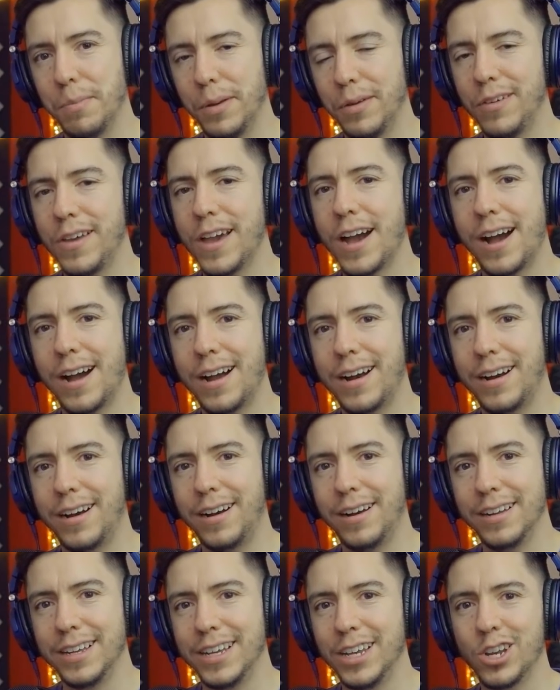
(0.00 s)

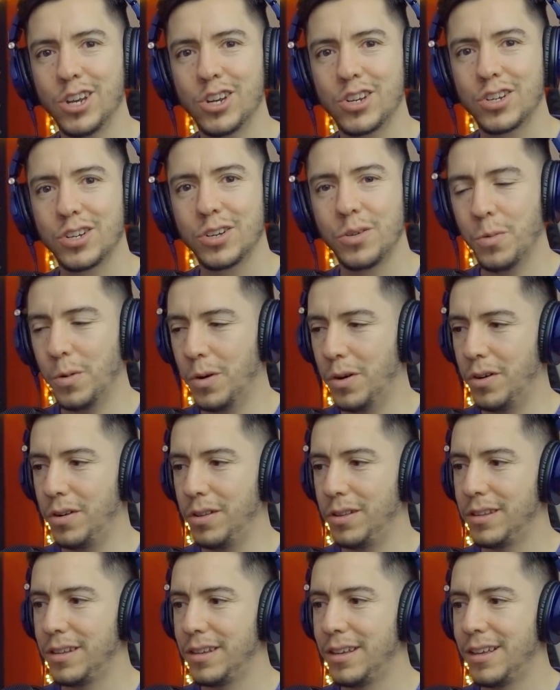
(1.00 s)
PBR-ish
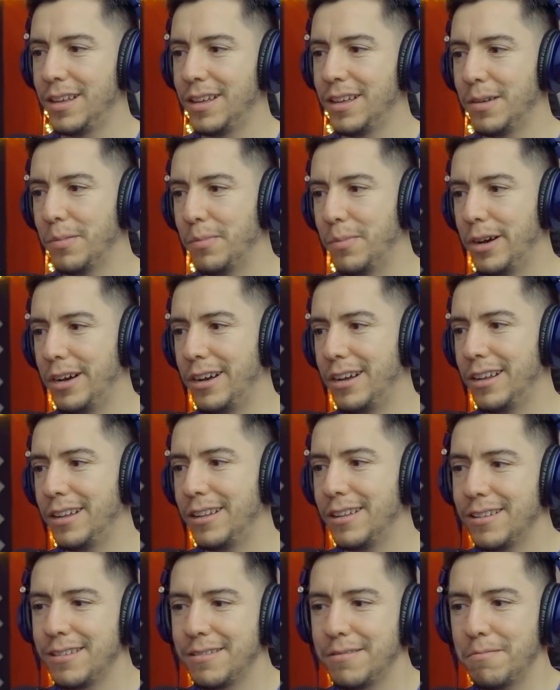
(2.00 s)
world,
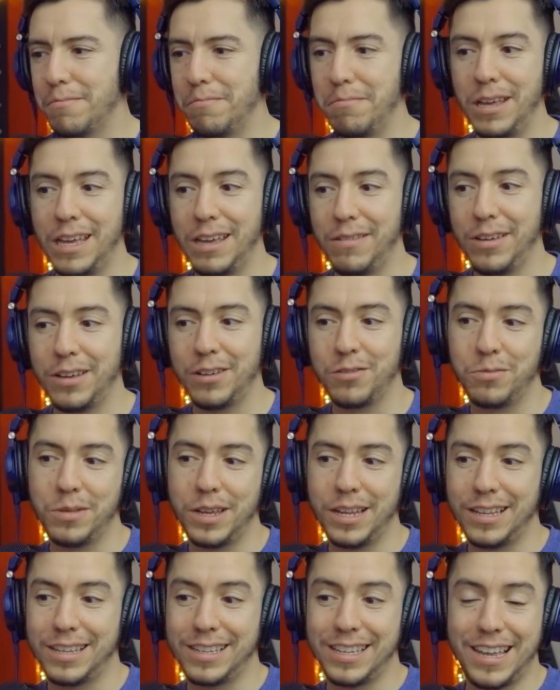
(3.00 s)
but maybe it could be
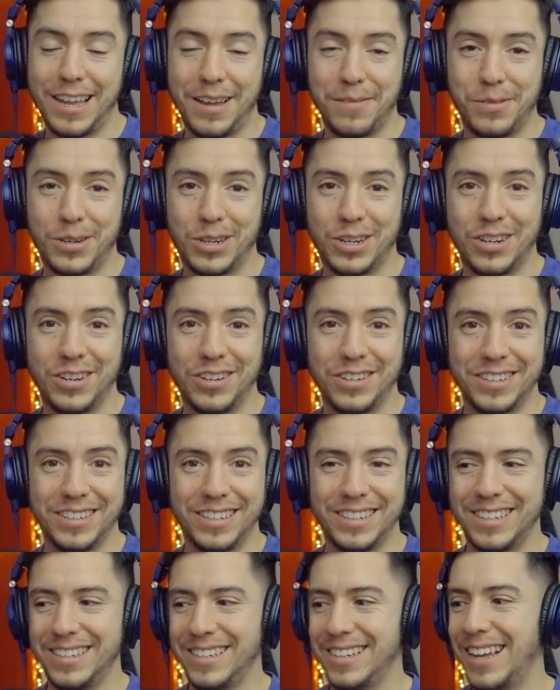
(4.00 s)
an
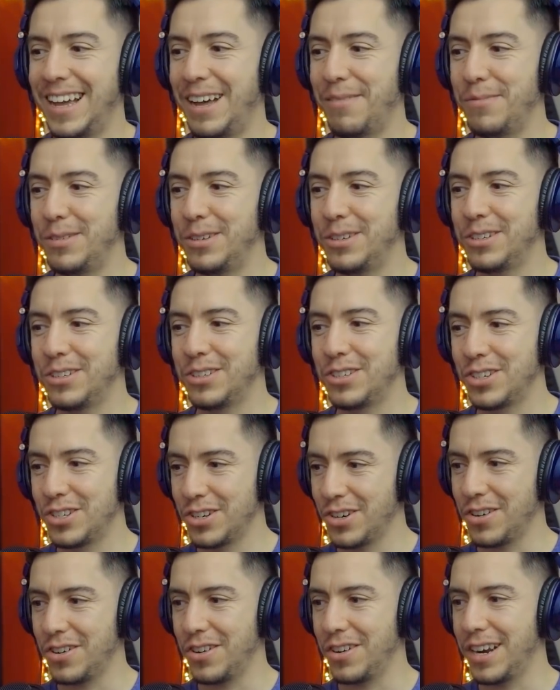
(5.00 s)
exception. I'm not
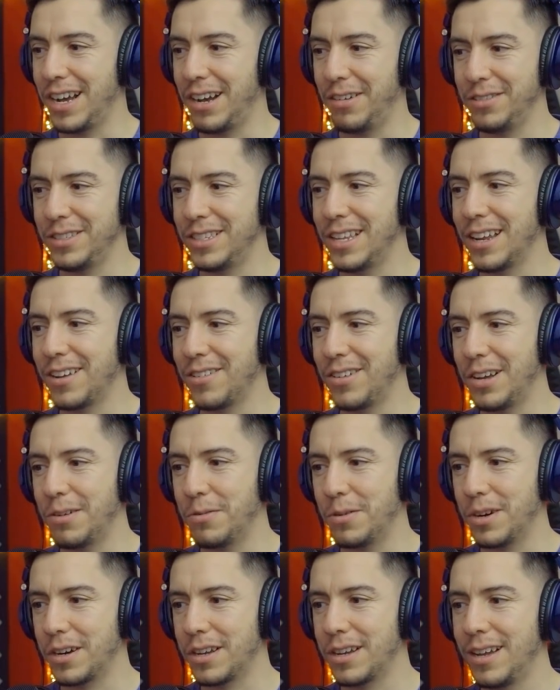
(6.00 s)
sure how is that gonna
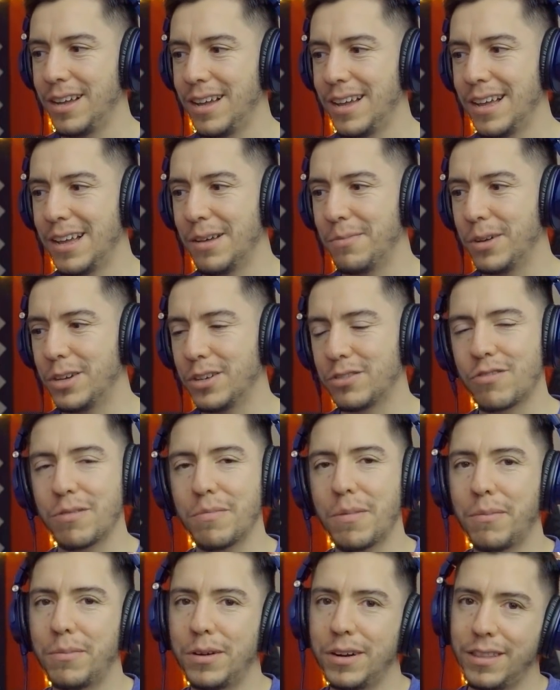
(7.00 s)
work, because
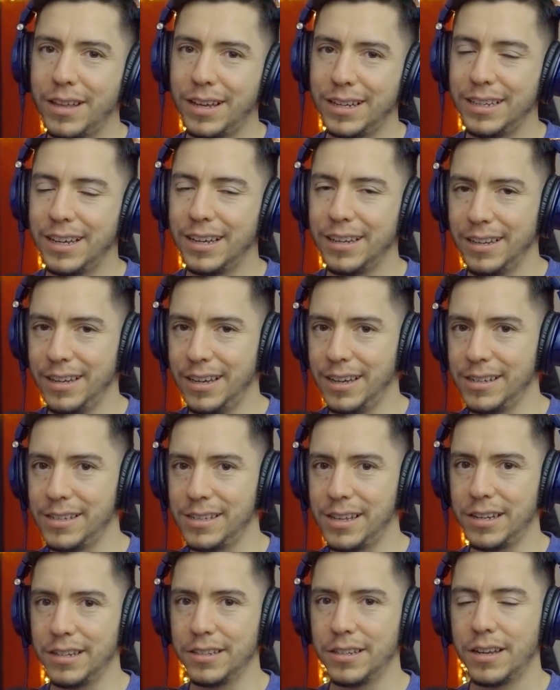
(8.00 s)
remember that the idea
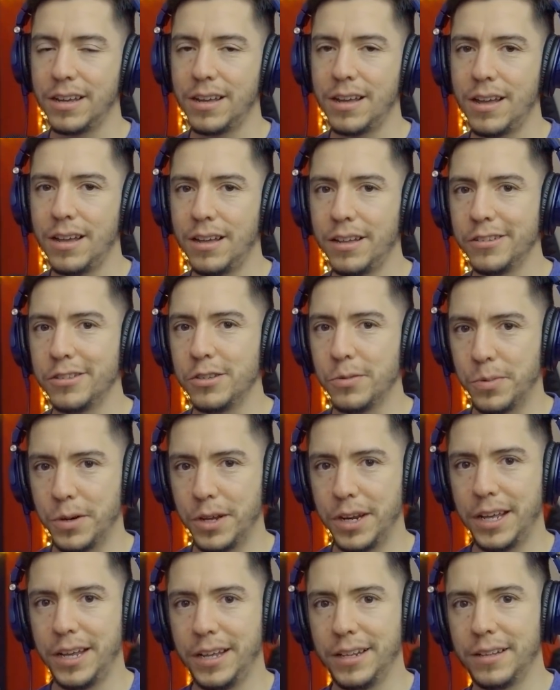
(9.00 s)
is that
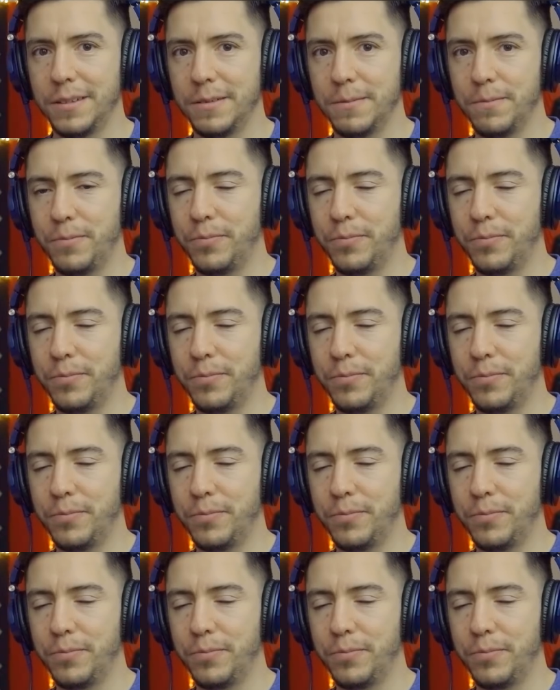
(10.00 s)
2.8